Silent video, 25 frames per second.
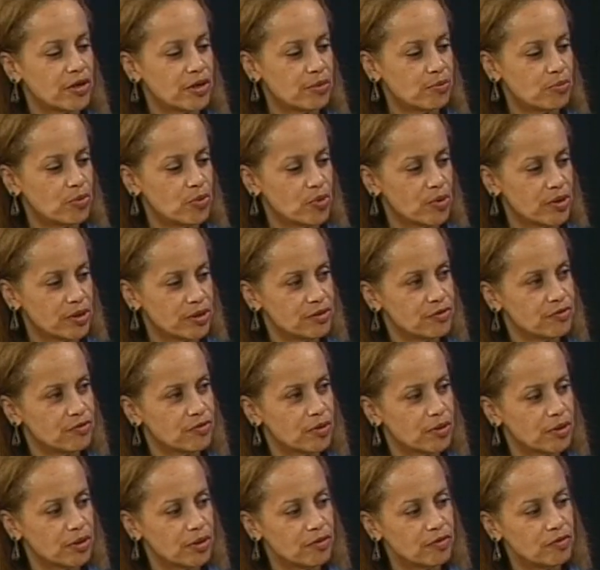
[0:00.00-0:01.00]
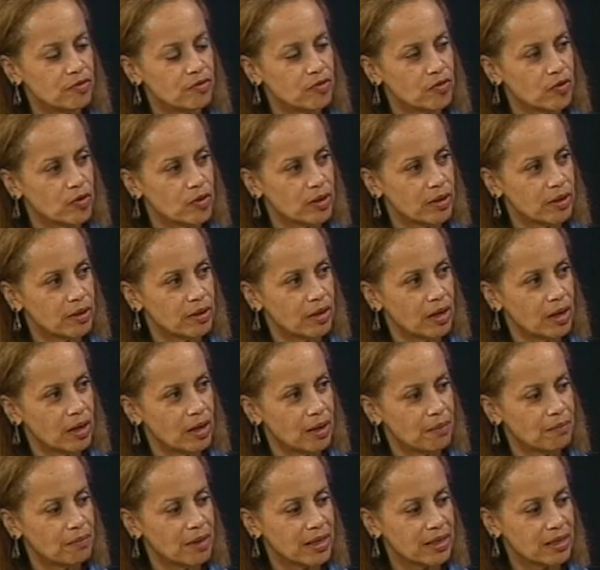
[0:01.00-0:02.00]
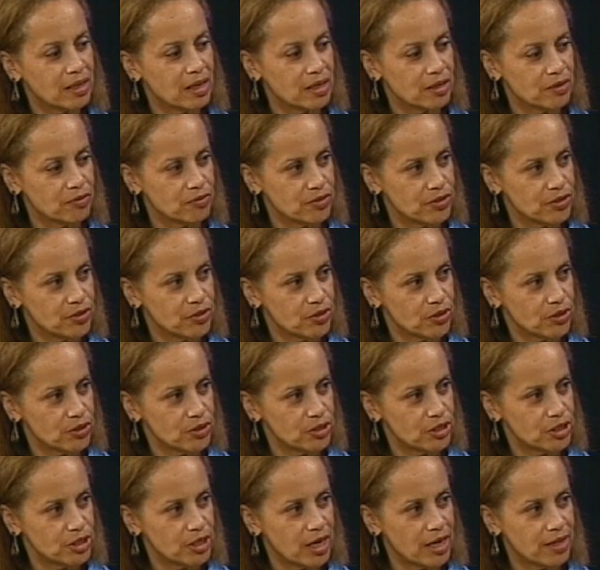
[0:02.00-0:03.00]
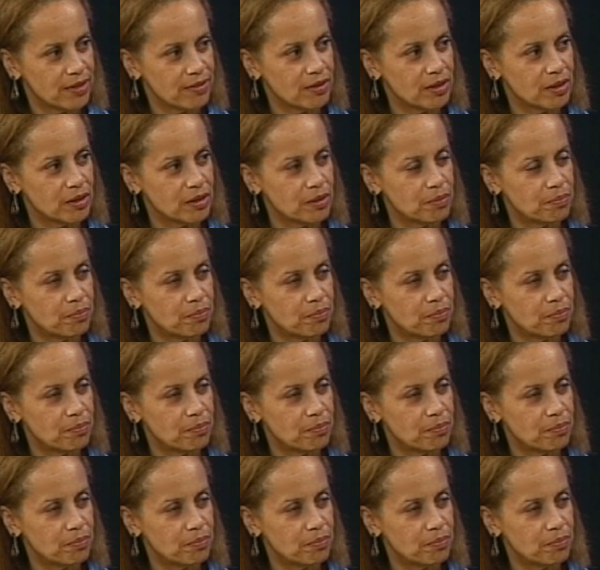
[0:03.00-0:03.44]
important for my kind of research. I think